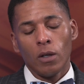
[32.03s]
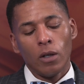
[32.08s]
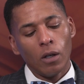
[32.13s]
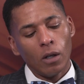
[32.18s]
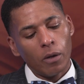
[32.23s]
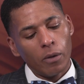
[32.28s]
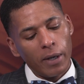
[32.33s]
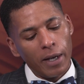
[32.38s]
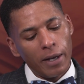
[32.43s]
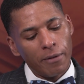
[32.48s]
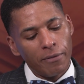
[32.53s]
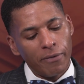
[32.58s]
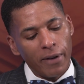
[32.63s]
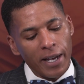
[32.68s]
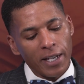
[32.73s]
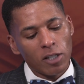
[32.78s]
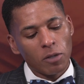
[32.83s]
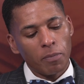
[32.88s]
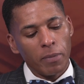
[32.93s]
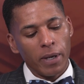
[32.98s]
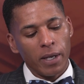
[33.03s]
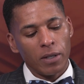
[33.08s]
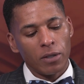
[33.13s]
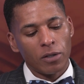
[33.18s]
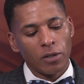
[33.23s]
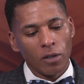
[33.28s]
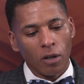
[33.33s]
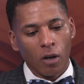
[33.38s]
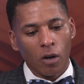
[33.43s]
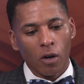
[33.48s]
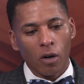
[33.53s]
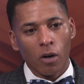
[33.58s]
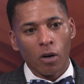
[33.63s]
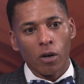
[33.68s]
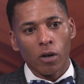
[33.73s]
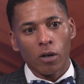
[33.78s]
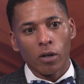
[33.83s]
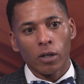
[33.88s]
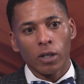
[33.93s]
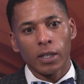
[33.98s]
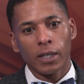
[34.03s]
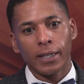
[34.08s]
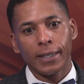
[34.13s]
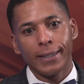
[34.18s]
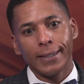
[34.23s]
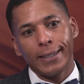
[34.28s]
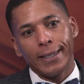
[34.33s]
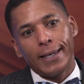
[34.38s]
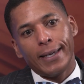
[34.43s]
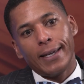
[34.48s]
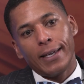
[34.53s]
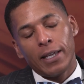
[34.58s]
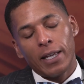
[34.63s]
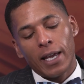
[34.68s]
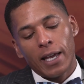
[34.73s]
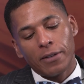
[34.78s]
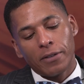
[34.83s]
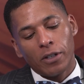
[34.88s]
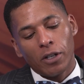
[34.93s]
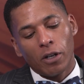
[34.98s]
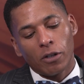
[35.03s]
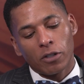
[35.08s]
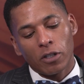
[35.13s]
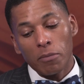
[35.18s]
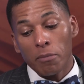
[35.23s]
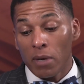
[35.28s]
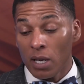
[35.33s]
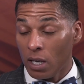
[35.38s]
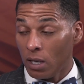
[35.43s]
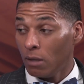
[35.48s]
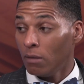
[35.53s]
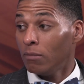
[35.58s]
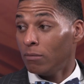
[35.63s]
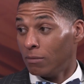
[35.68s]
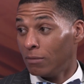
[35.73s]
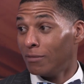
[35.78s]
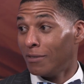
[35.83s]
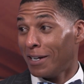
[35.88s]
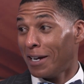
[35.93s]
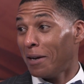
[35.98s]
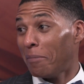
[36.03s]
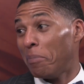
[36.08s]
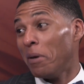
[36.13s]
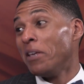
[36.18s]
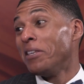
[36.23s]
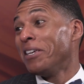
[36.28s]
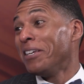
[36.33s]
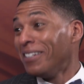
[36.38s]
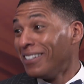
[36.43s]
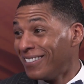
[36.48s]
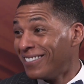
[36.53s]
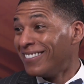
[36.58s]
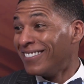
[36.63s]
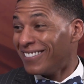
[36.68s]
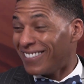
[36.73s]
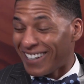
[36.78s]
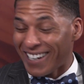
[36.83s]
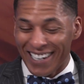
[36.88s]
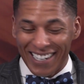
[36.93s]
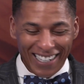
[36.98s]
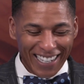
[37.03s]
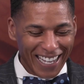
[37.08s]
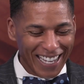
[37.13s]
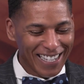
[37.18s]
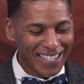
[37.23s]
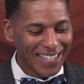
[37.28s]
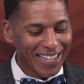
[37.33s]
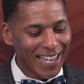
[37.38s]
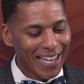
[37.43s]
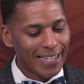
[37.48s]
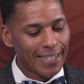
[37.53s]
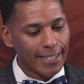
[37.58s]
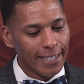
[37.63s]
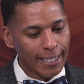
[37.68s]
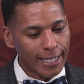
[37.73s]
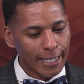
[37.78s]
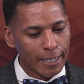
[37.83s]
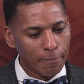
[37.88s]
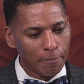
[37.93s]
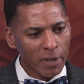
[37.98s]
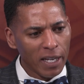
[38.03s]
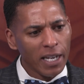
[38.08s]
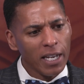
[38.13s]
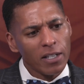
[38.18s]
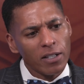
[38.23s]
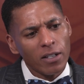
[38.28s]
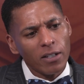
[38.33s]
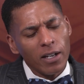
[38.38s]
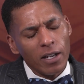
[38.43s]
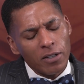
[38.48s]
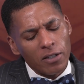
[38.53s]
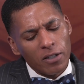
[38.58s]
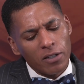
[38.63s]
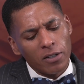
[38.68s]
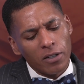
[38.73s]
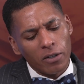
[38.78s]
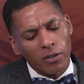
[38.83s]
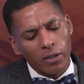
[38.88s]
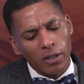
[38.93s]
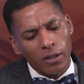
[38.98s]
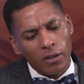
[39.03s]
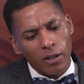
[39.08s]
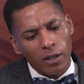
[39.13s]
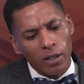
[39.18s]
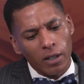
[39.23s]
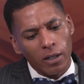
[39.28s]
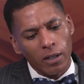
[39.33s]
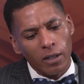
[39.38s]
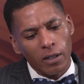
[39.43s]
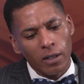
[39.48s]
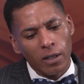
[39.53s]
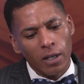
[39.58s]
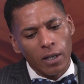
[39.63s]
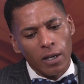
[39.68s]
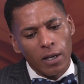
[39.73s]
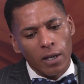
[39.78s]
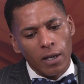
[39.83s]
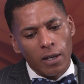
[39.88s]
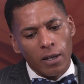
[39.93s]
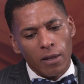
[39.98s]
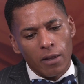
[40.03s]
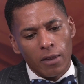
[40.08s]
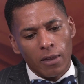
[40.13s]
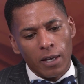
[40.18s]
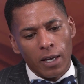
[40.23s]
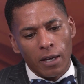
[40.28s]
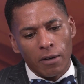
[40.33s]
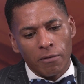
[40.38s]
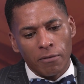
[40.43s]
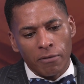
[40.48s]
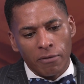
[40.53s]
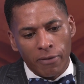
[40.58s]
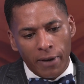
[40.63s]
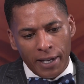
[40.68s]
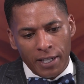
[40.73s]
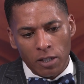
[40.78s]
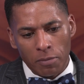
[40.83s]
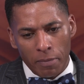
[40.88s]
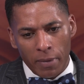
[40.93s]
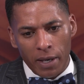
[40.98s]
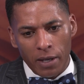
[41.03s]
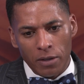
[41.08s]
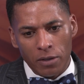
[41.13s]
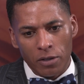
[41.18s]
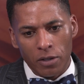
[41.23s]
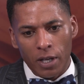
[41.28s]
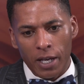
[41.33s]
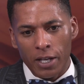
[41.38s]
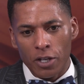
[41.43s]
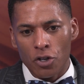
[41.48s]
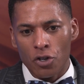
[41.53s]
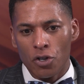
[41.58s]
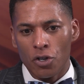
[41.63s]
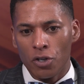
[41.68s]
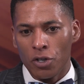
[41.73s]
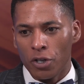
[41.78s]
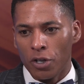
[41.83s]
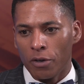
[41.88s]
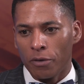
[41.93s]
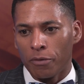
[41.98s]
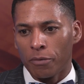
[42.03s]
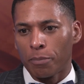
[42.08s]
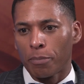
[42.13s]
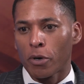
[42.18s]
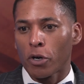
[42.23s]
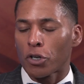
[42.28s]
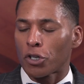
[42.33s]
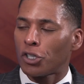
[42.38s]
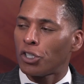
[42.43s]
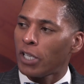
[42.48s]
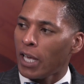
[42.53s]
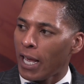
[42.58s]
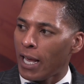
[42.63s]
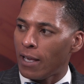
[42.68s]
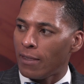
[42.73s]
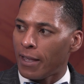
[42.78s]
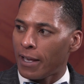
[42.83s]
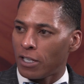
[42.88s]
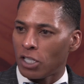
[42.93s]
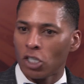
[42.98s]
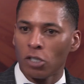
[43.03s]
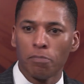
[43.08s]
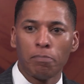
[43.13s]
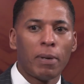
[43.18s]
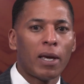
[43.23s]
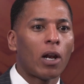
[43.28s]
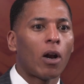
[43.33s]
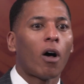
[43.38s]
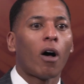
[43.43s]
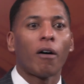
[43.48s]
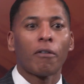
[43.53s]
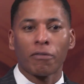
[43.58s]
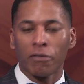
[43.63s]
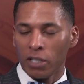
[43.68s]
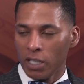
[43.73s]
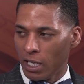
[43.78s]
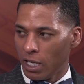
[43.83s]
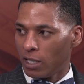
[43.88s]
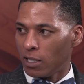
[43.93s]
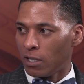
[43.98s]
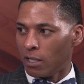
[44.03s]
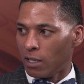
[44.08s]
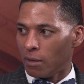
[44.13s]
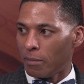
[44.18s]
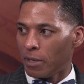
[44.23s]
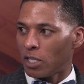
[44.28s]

You know, investments are, to me, right, opinion, right, is that it isn't necessarily the investments in, per se that spin off the income.